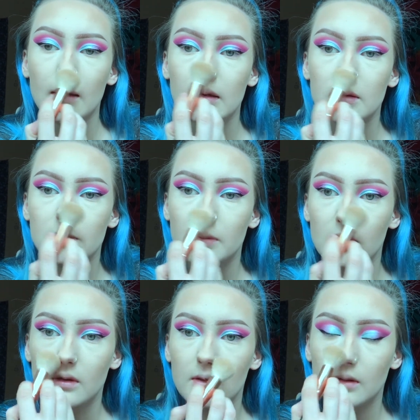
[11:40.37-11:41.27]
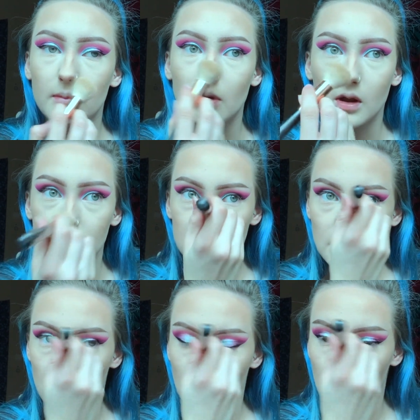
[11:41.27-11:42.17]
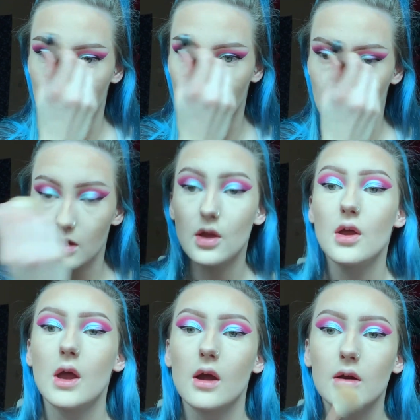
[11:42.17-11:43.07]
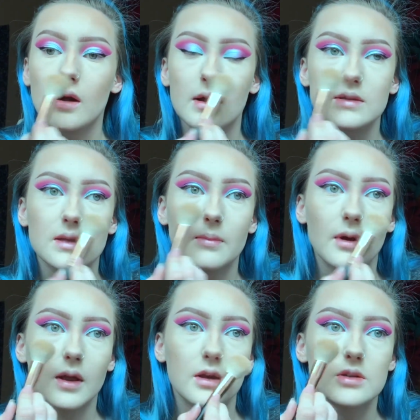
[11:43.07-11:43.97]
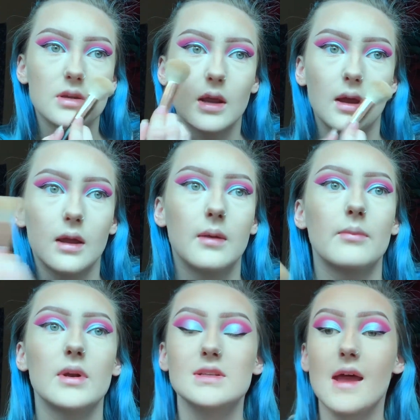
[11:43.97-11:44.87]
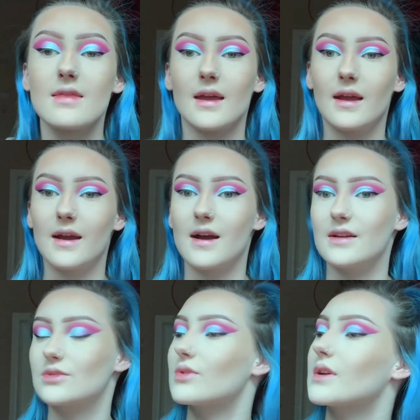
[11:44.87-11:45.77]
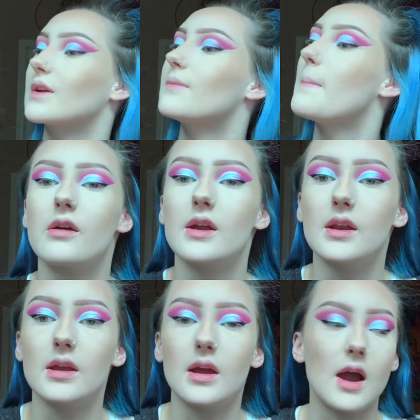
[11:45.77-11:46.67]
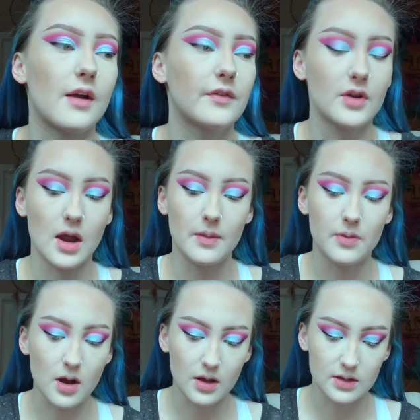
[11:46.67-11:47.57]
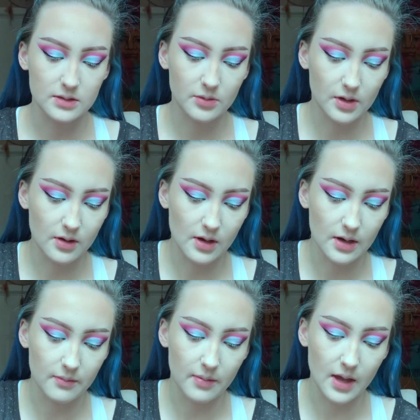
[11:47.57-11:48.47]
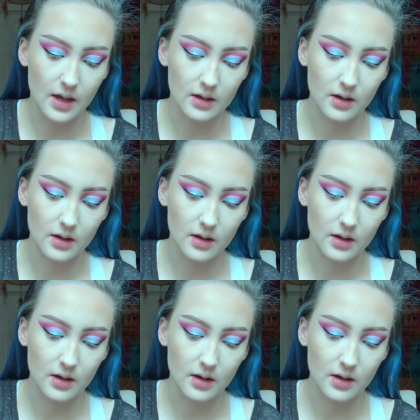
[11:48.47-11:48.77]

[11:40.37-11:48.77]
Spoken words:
I just put a little bronzer across the bridge and pretend like I contoured it. Alrighty, after I bronze, I'm gonna go ahead and bake.